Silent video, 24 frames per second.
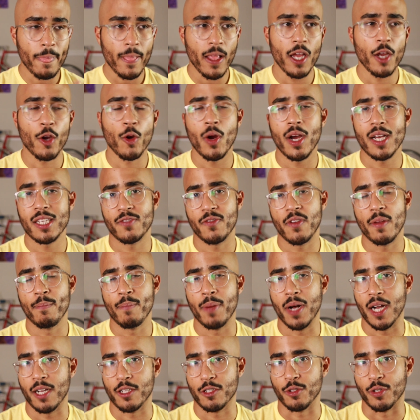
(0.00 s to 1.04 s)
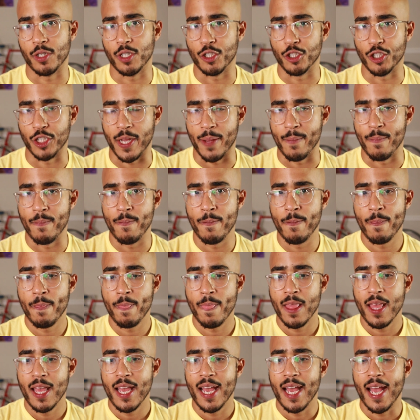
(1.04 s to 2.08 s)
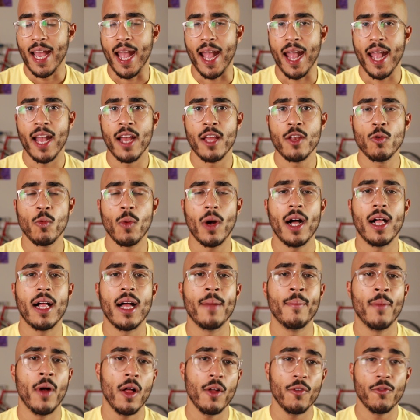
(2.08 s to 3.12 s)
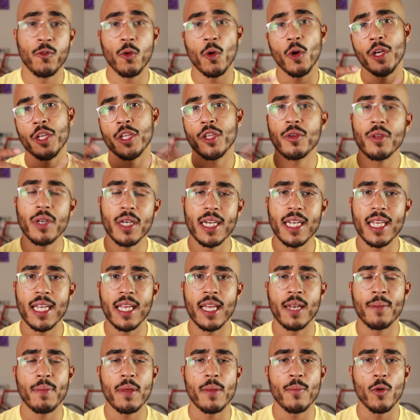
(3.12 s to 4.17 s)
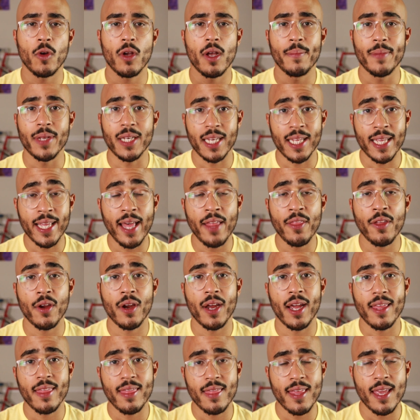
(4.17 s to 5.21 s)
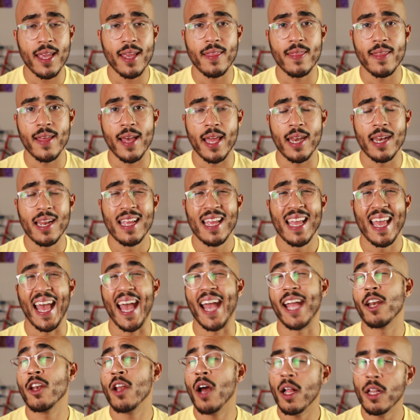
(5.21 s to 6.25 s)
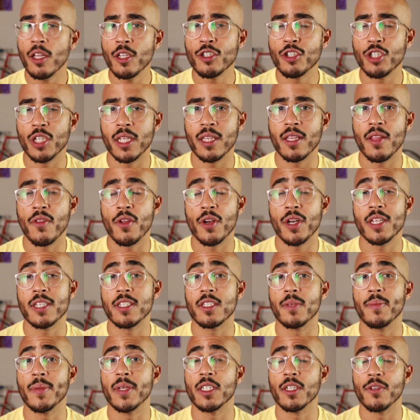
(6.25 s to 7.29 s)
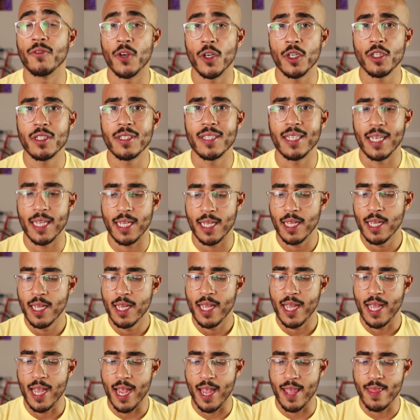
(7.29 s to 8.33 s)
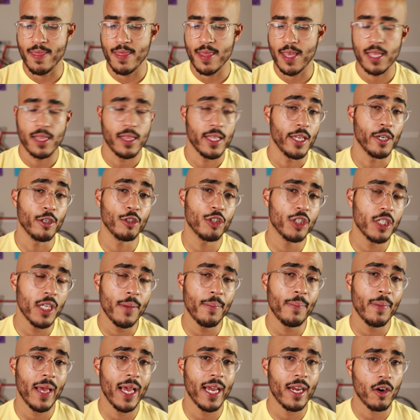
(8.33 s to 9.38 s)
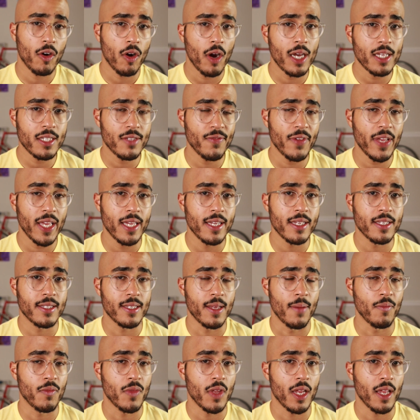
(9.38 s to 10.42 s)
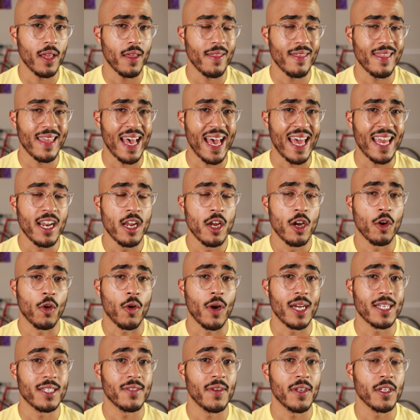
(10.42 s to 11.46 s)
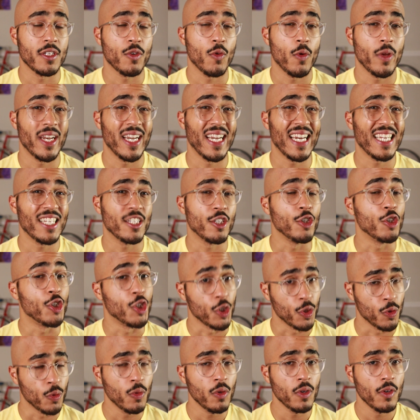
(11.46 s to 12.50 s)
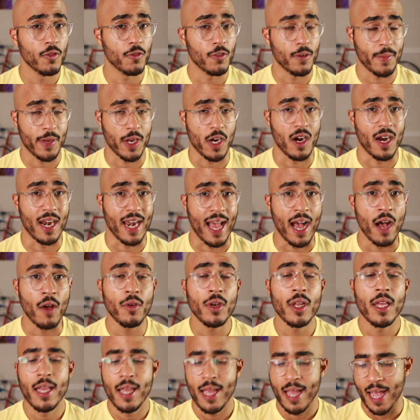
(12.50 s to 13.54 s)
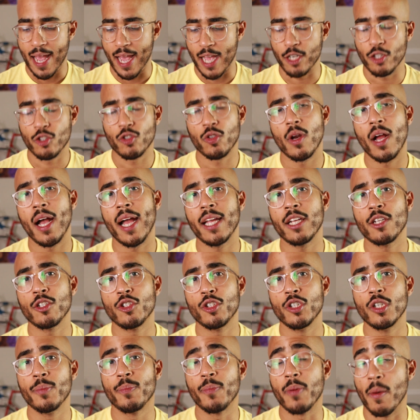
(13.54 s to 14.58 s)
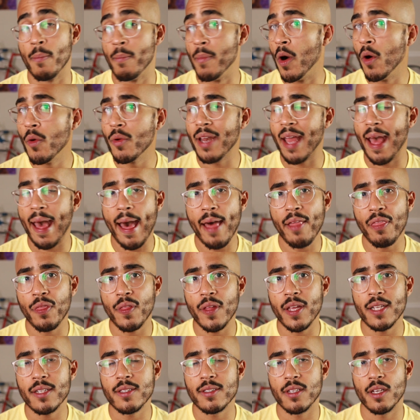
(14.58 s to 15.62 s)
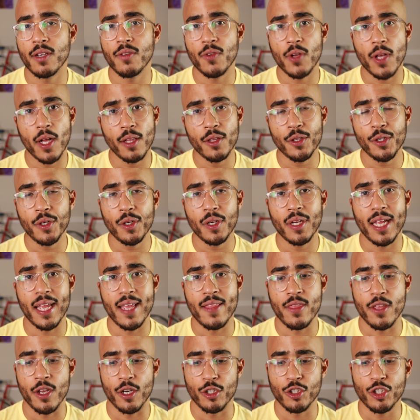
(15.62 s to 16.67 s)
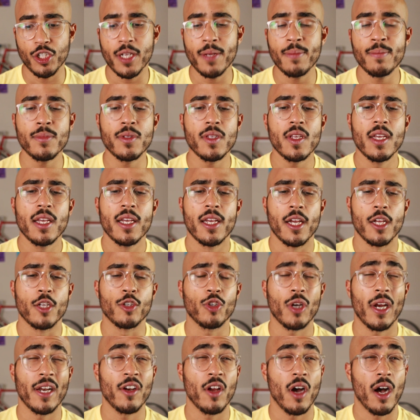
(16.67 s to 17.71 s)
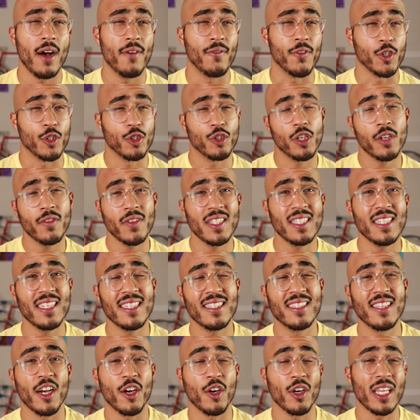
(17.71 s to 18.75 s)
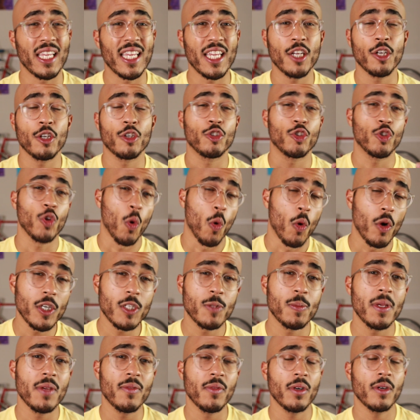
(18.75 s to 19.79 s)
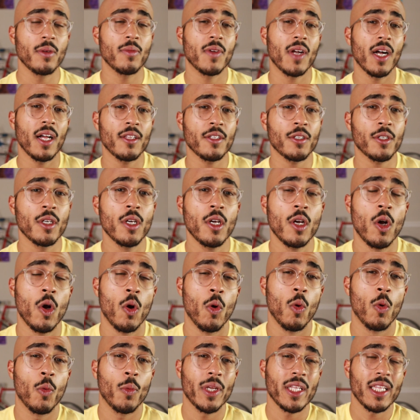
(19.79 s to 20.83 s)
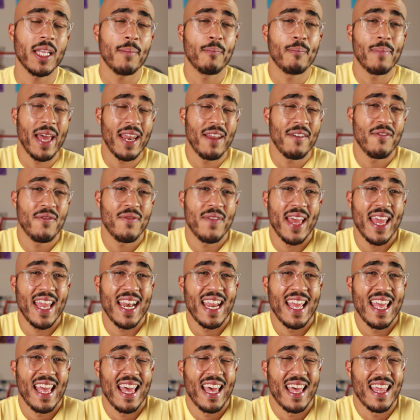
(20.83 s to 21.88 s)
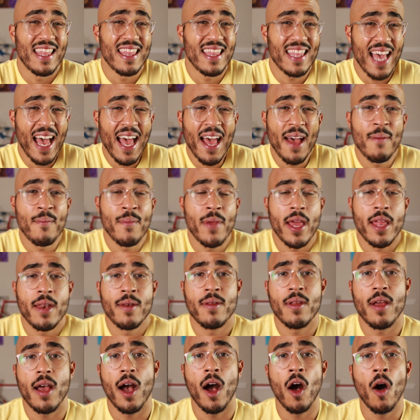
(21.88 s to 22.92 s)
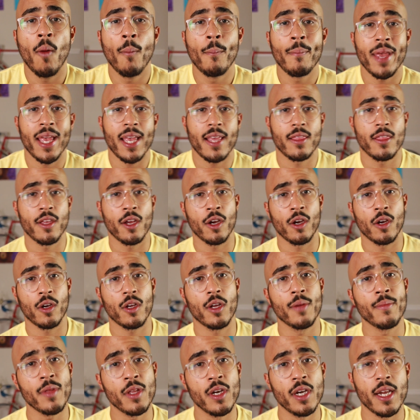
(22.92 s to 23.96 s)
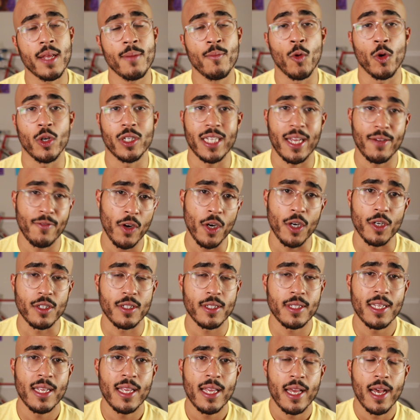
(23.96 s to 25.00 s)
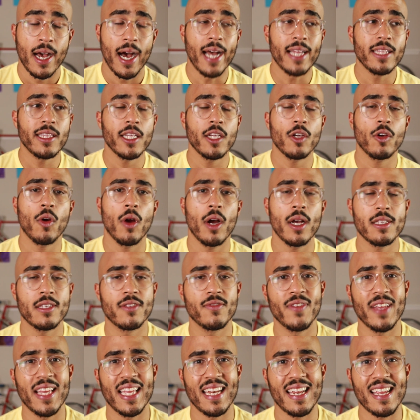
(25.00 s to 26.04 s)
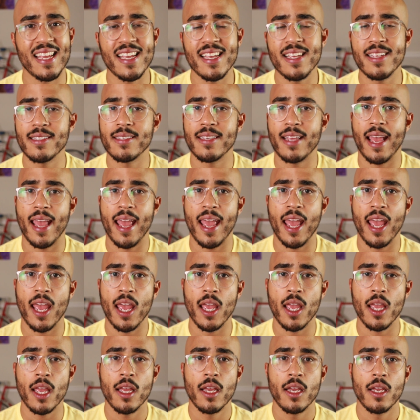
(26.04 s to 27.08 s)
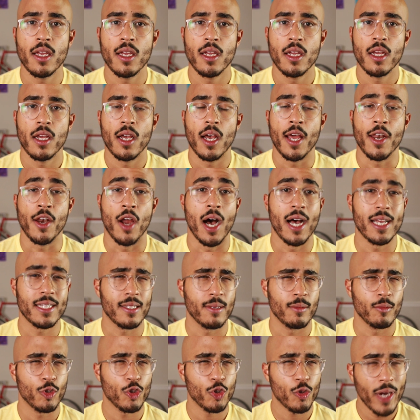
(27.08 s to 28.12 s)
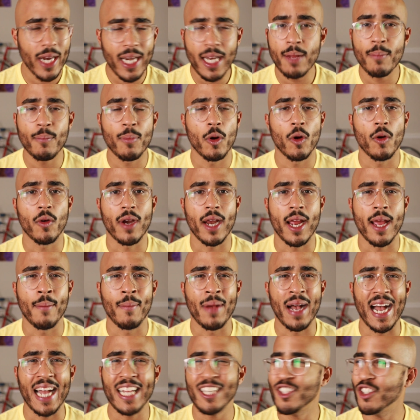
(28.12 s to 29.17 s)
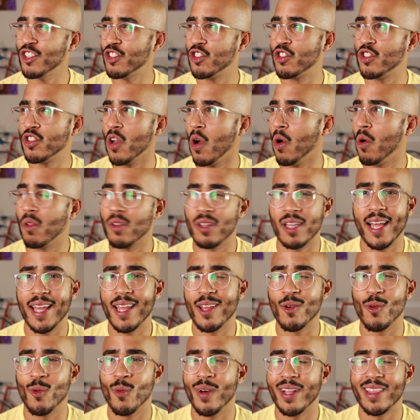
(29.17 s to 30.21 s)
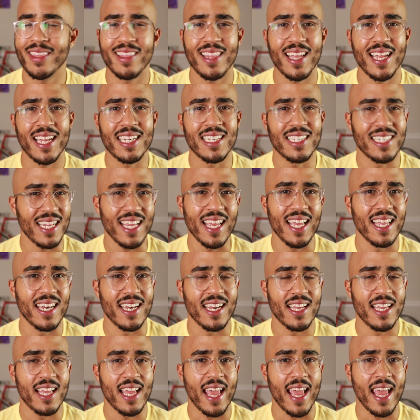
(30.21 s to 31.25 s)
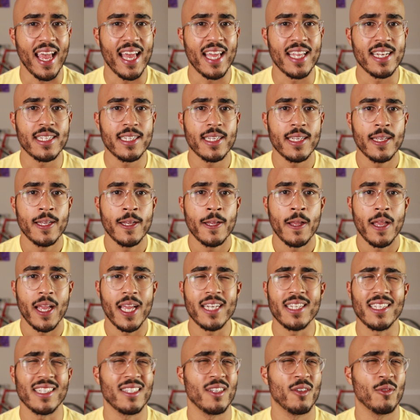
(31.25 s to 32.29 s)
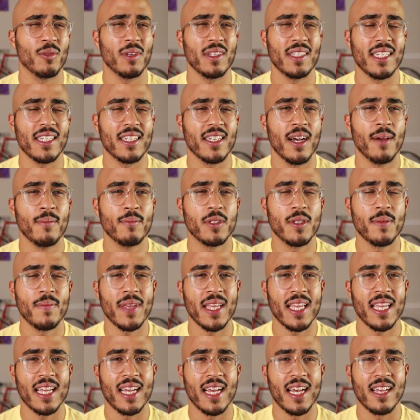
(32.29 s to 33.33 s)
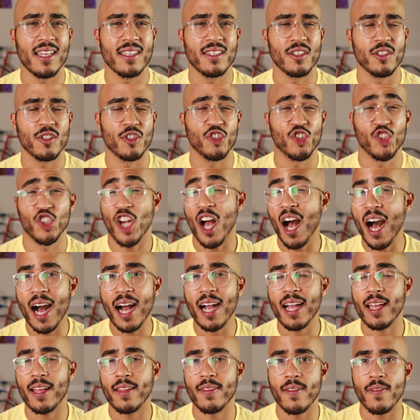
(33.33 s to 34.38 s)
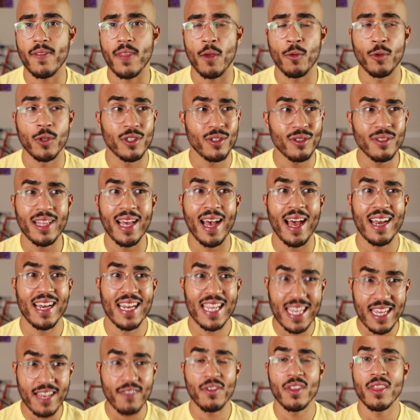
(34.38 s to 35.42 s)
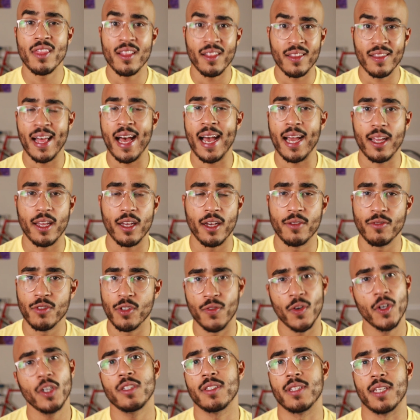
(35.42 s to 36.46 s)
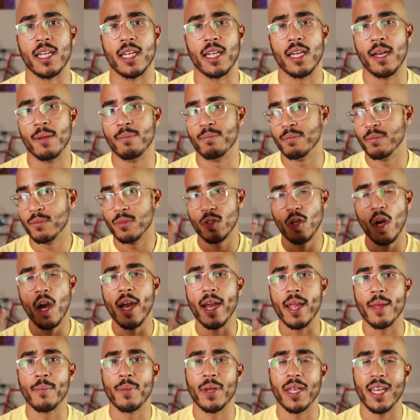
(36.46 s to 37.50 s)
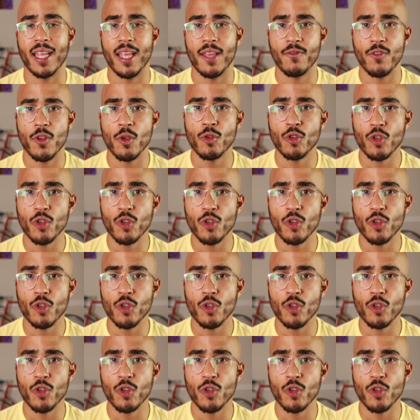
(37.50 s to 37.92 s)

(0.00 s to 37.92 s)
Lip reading: a CrossFit Box or a gym. And while I'm all for unity and people coming together, I think that acknowledging that there needs to be diversity in the leadership at CrossFit is something that CrossFit is going to need to do from here on out. And trying to promote athletes of color in their gyms and trying to offer services that are geared towards people of color will really benefit them and help make their community more diverse. I think CrossFit is an awesome training program. I just don't like what they did. And it doesn't really come to me as a shock that they would do that given the lack of diversity. I'm sorry, but if you